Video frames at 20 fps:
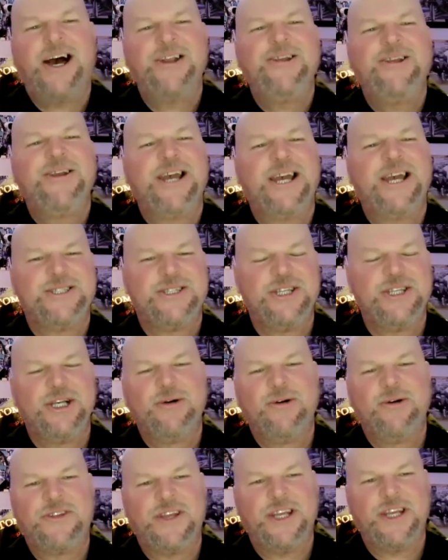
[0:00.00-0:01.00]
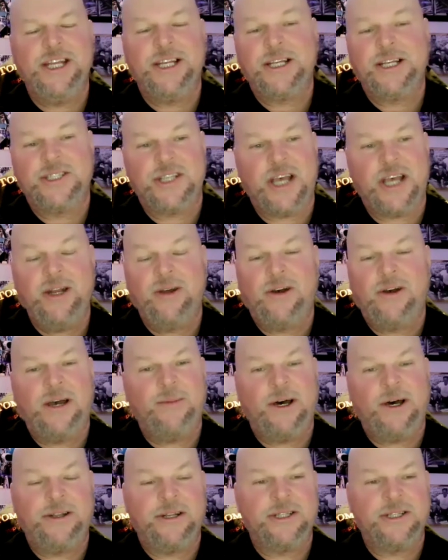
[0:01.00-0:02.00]
you guys deal with the heat? Because I know I'm
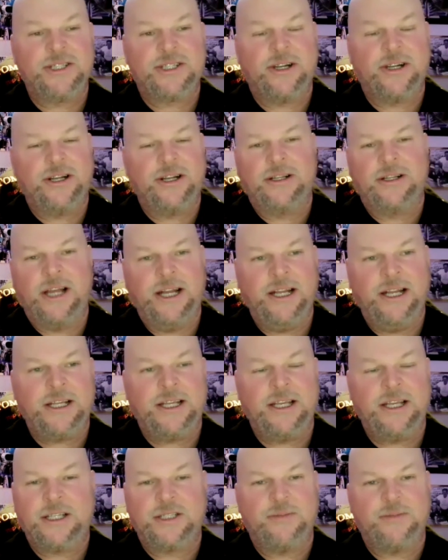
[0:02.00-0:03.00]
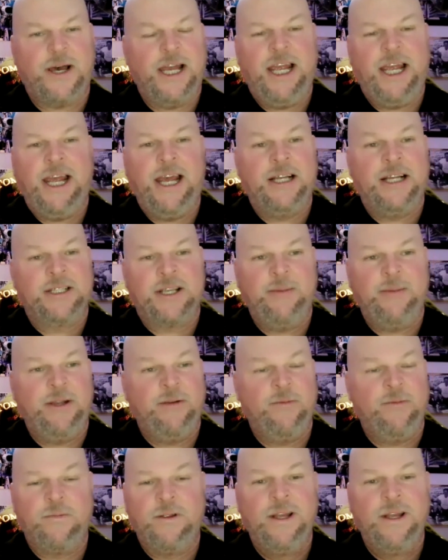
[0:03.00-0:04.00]
out in the starting line. It kicks my ass. I mean,